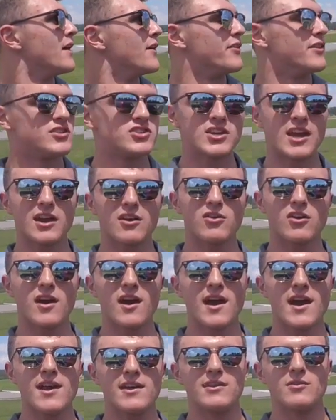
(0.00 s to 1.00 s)
The check
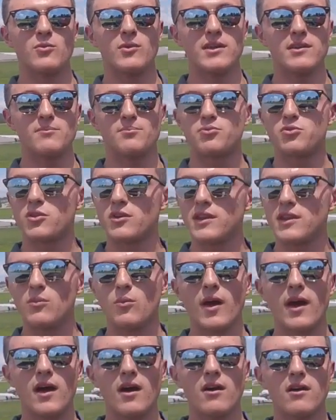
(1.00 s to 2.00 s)
ride, it went pretty
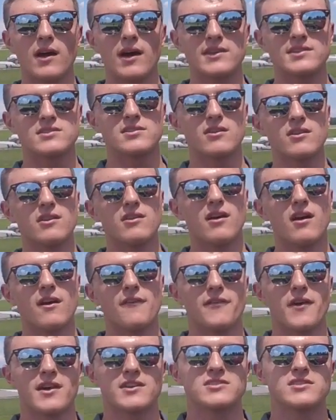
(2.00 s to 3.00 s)
well. I started
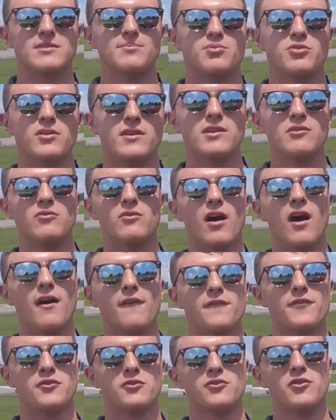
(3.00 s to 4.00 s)
off actually pretty
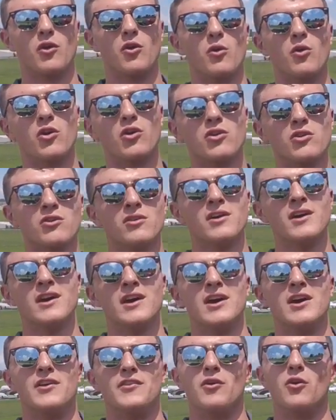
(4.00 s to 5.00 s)
rough through the oral.
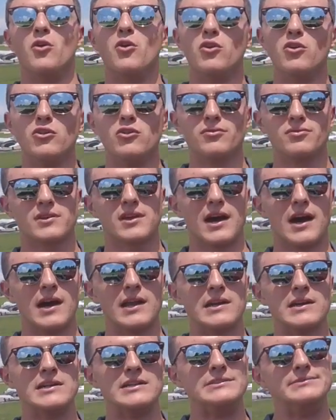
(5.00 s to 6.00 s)
The oral
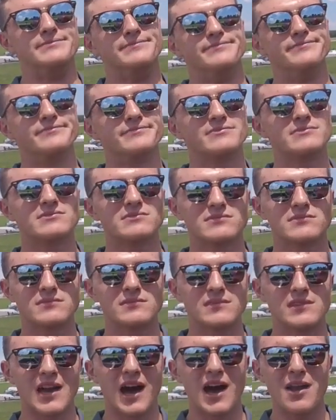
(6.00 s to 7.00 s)
kind of
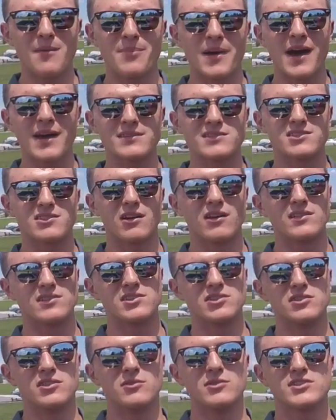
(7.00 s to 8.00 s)
got a bad start
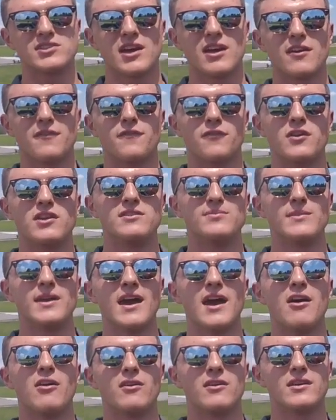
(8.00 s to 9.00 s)
to it, which kind of freaked me
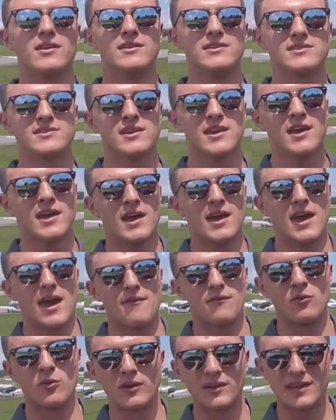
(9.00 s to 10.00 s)
out, because
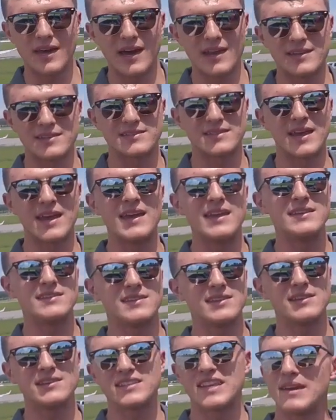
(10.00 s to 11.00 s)
everyone kind of says
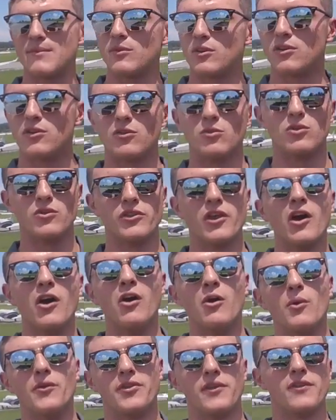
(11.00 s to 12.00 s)
the examiner will
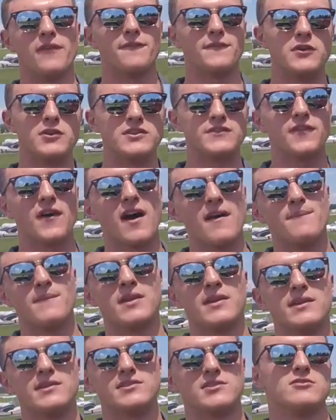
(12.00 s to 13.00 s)
know within the first 5
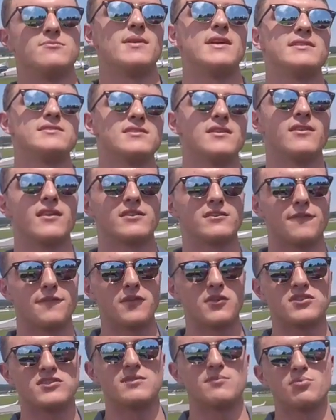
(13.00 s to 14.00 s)
minutes, or based on like the
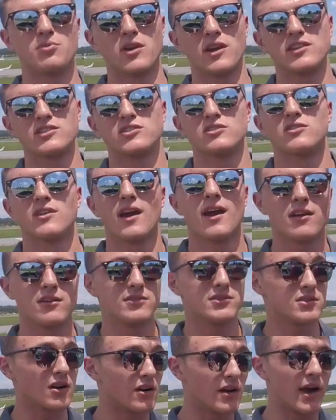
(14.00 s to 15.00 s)
first impression or how you
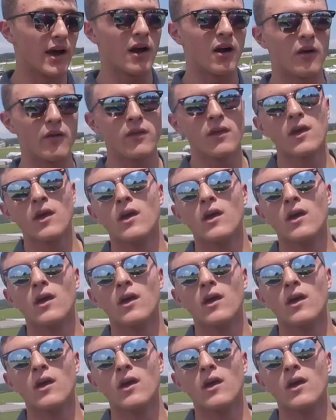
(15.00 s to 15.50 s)
start out,